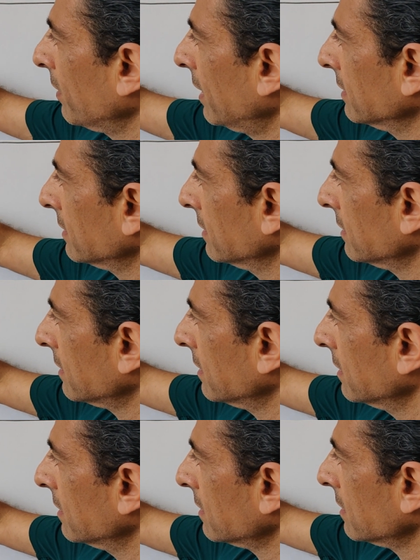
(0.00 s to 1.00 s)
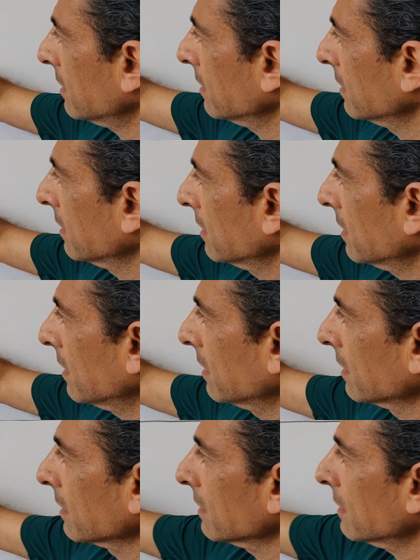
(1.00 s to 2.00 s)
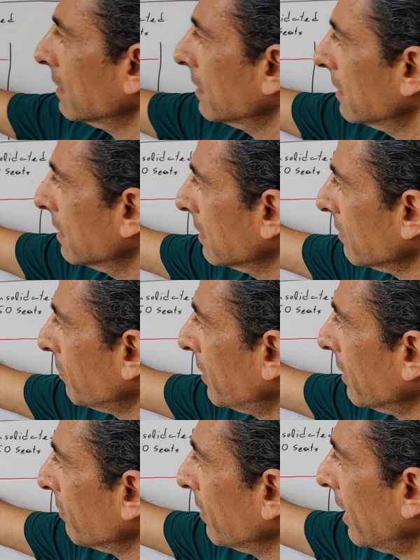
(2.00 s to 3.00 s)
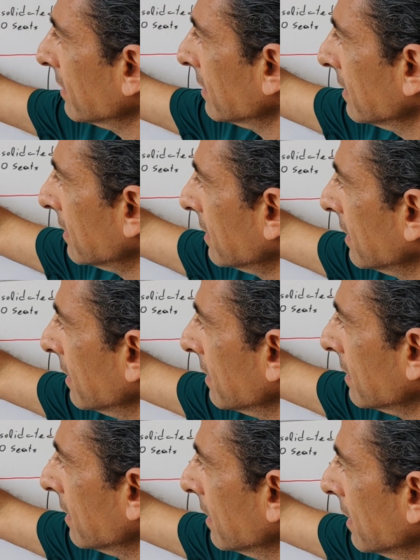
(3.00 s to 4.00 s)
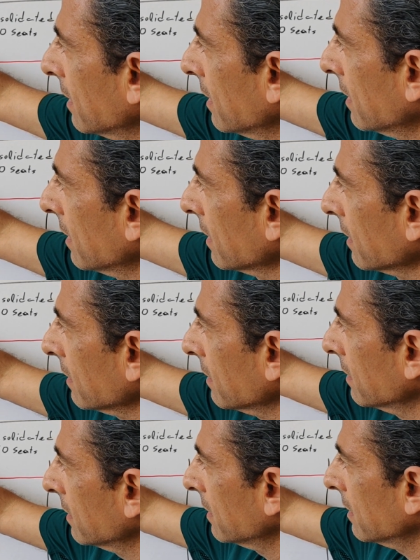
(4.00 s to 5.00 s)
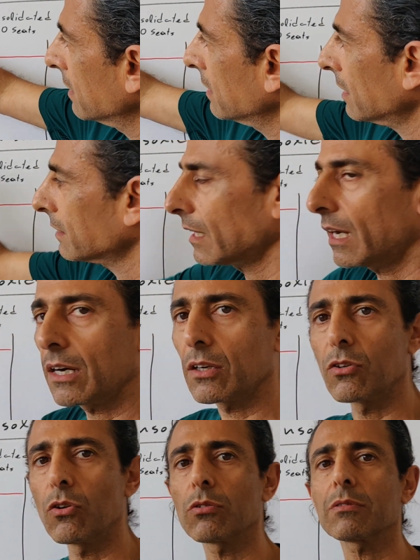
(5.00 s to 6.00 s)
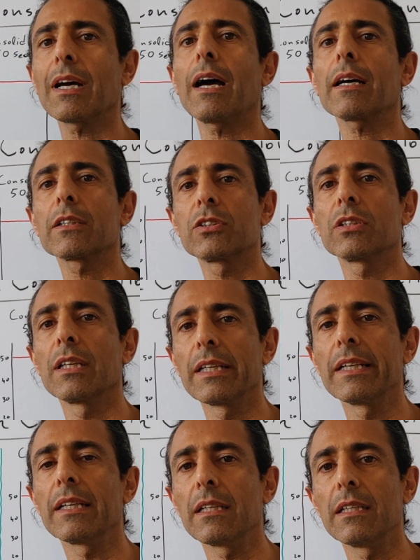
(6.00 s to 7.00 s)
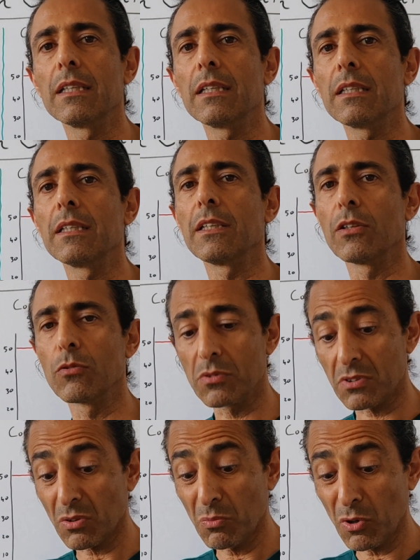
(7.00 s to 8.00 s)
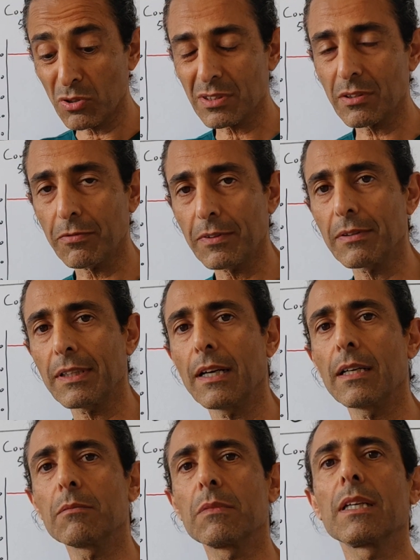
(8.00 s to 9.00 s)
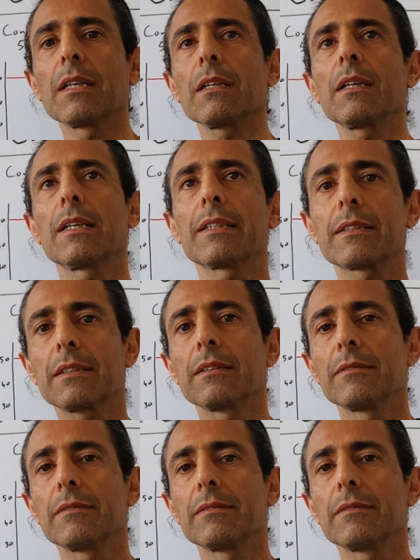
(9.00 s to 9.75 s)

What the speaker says: licenses here and 5 licenses here that are not actually in use. So most of the time they are like